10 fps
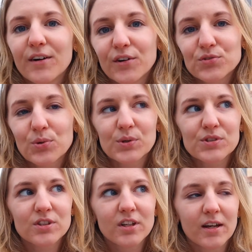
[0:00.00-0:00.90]
of
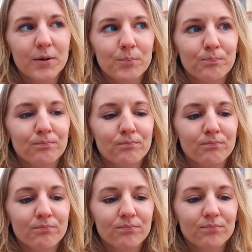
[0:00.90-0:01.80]
course.
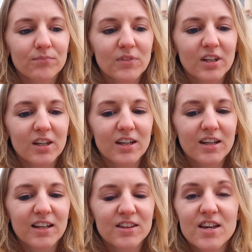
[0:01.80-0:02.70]
Um,
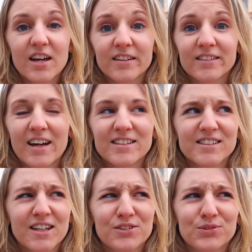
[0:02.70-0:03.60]
and then I
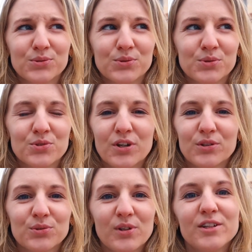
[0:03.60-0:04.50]
decided to
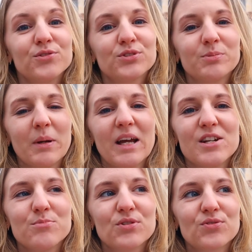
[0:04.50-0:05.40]
try to leave
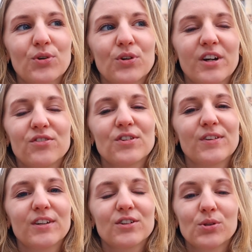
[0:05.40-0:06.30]
Spain before
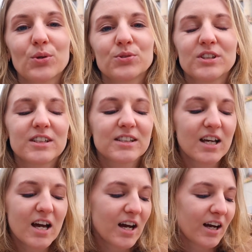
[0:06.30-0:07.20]
everything closes.
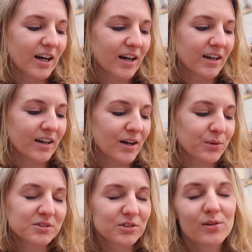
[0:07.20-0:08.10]
Uh, I
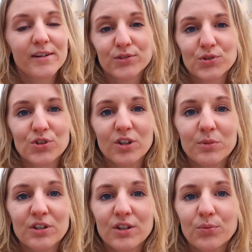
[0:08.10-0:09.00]
wanted to leave to
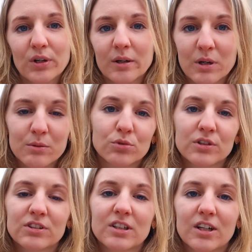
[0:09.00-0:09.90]
Germany where my
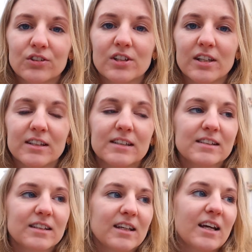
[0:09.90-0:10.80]
boyfriend currently is